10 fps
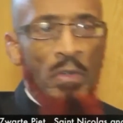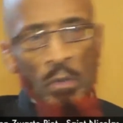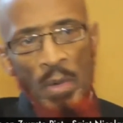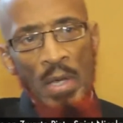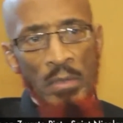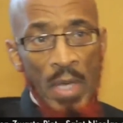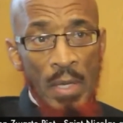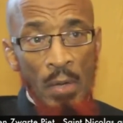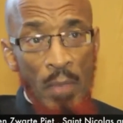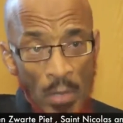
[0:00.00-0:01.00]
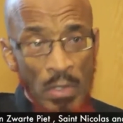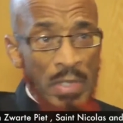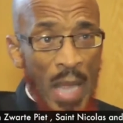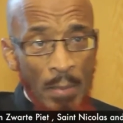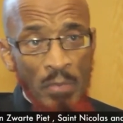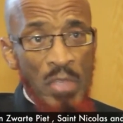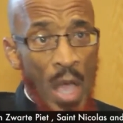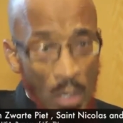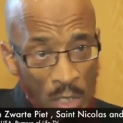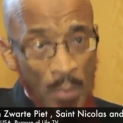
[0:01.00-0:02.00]
around that, around the time of
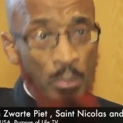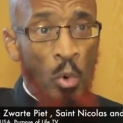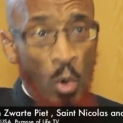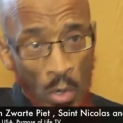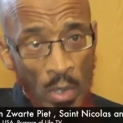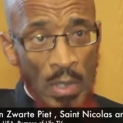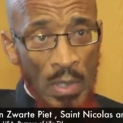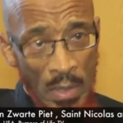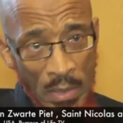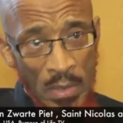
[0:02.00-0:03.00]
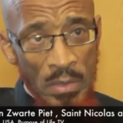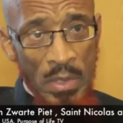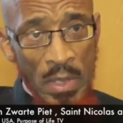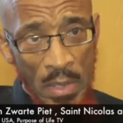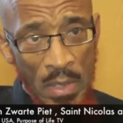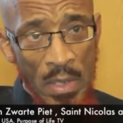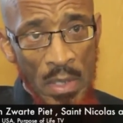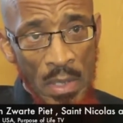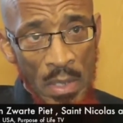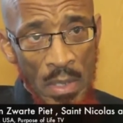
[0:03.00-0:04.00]
Yom Kippur, you see.
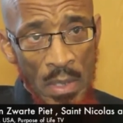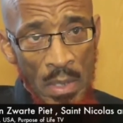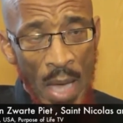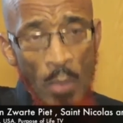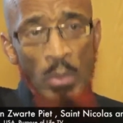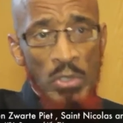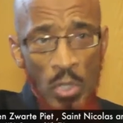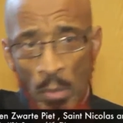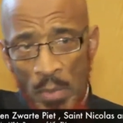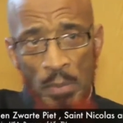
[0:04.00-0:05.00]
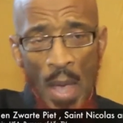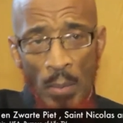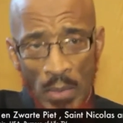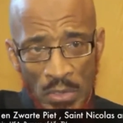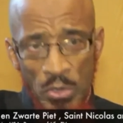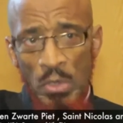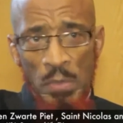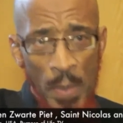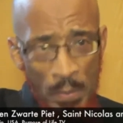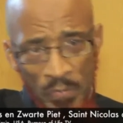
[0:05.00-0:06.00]
How would
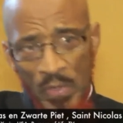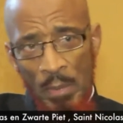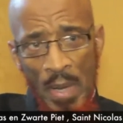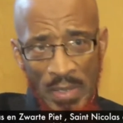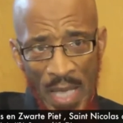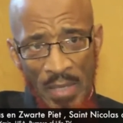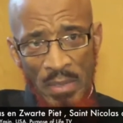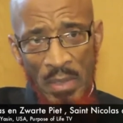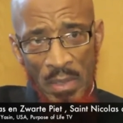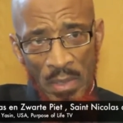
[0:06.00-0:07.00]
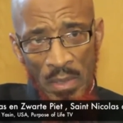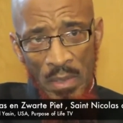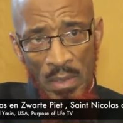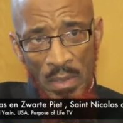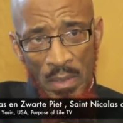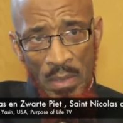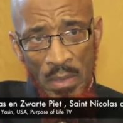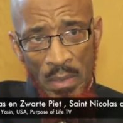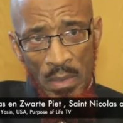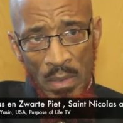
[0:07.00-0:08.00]
Jewish people feel about that?
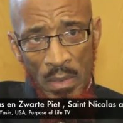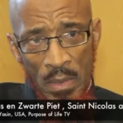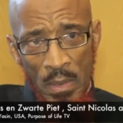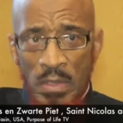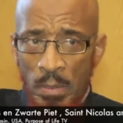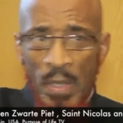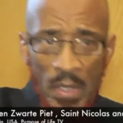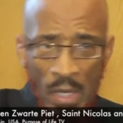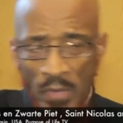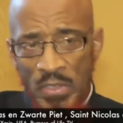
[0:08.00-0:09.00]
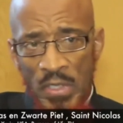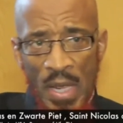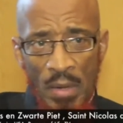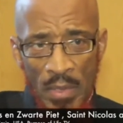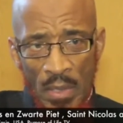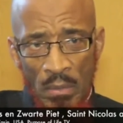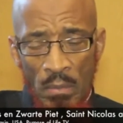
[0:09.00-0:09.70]
And let's make another scenario.